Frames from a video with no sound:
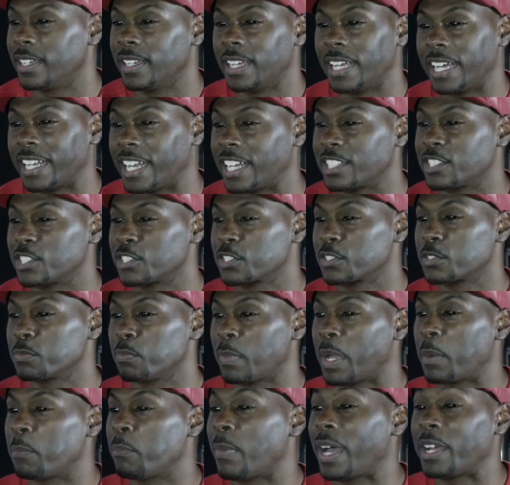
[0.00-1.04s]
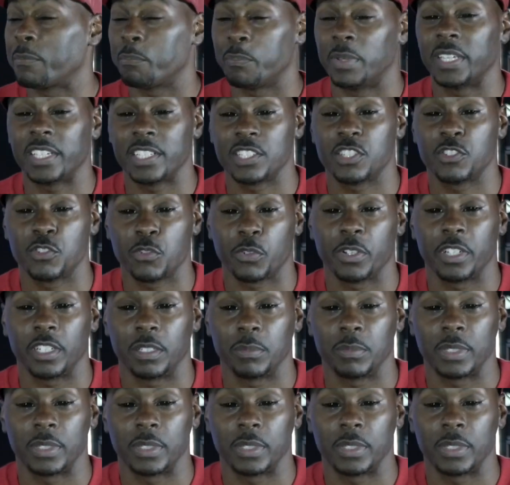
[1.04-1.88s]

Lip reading: and I just my biggest dream